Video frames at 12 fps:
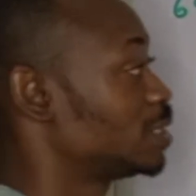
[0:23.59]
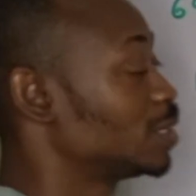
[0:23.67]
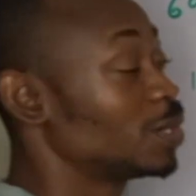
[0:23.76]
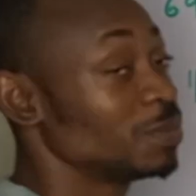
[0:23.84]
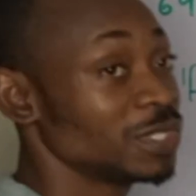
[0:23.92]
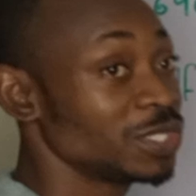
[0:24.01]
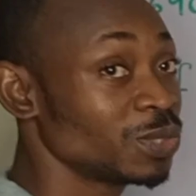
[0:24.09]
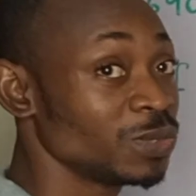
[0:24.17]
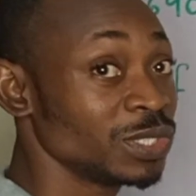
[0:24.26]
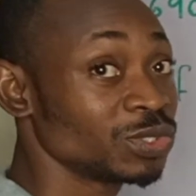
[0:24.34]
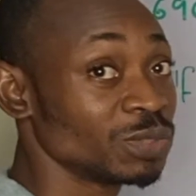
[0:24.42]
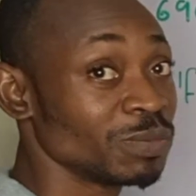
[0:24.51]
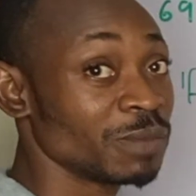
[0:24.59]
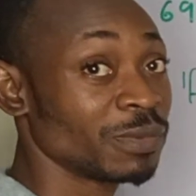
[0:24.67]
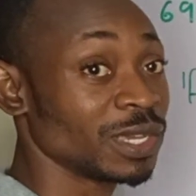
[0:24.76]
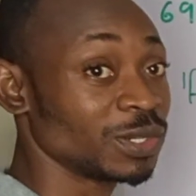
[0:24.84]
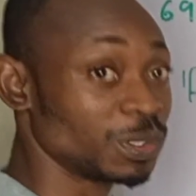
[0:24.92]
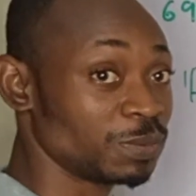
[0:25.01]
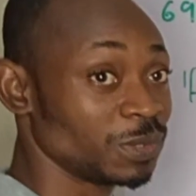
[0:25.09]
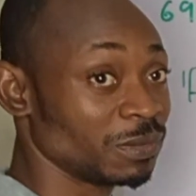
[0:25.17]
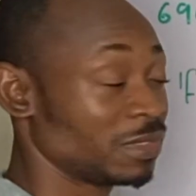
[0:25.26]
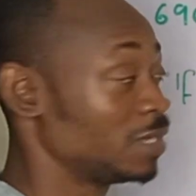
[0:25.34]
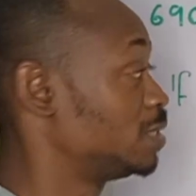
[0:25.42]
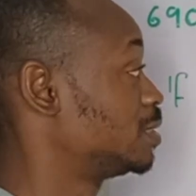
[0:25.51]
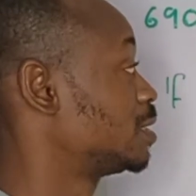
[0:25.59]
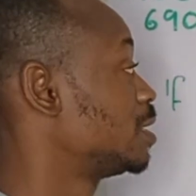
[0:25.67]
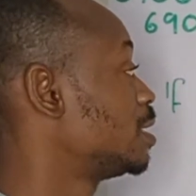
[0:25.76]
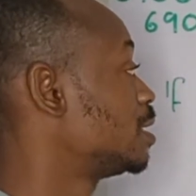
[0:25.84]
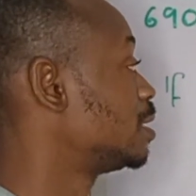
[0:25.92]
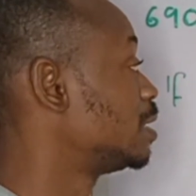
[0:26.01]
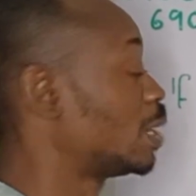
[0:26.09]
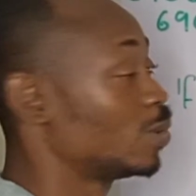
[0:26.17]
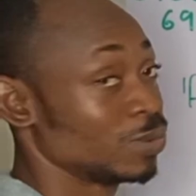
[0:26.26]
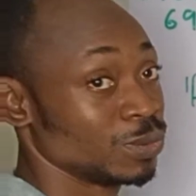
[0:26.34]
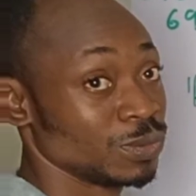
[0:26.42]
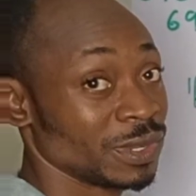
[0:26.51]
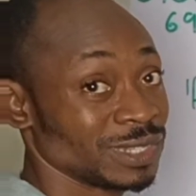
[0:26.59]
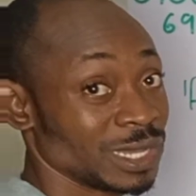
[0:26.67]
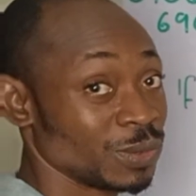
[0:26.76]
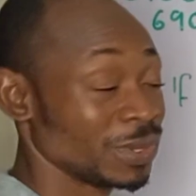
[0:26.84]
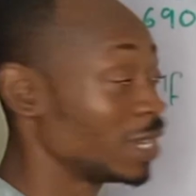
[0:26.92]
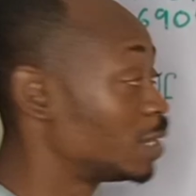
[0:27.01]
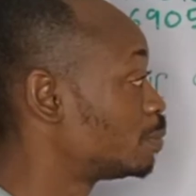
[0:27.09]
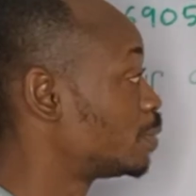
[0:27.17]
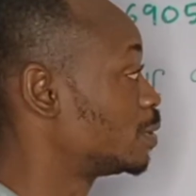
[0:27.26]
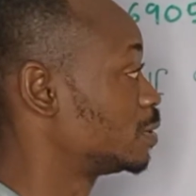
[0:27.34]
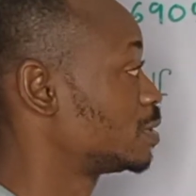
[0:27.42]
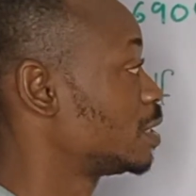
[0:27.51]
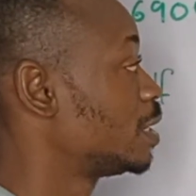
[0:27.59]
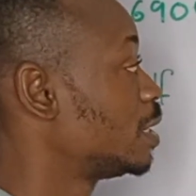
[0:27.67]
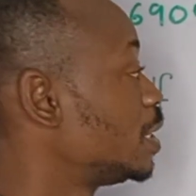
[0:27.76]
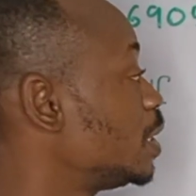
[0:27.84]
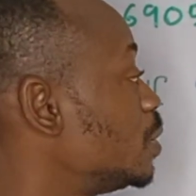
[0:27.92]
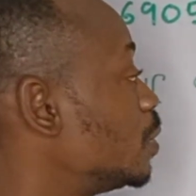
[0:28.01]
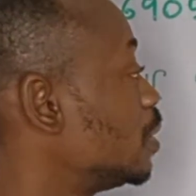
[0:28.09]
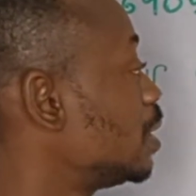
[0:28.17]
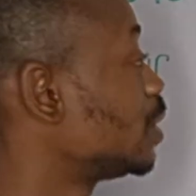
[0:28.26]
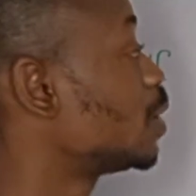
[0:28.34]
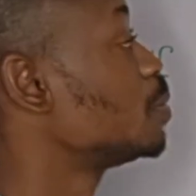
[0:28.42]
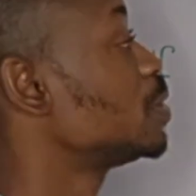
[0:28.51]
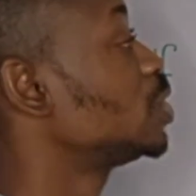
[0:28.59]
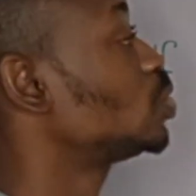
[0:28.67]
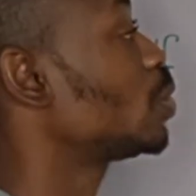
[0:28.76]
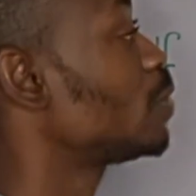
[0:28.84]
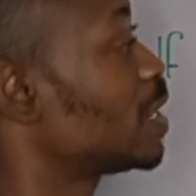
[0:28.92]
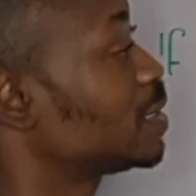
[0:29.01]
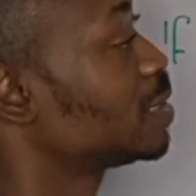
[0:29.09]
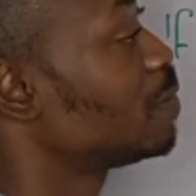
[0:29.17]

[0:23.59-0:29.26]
In combination, we need to remember a couple of things that will help us. In combination, we have